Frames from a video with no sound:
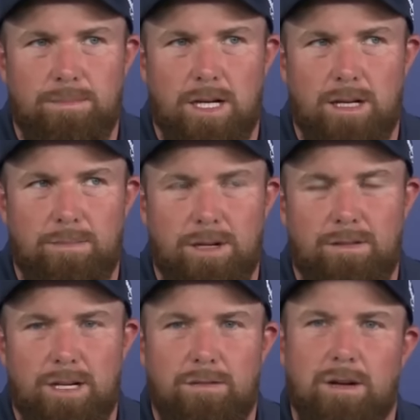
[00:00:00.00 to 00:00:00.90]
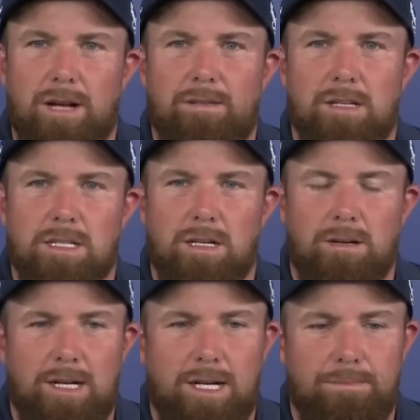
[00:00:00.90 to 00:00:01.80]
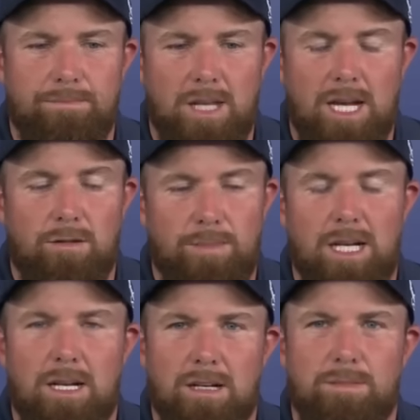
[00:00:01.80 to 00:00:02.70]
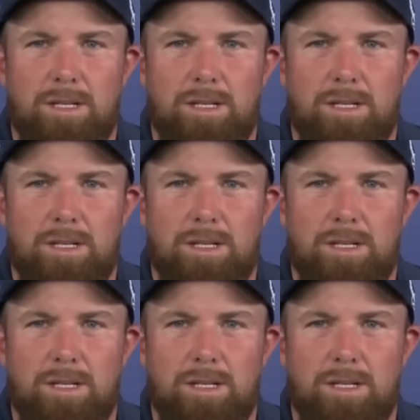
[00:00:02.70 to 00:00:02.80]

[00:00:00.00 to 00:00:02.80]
a bit of a different level. So yeah, it would mean a lot to me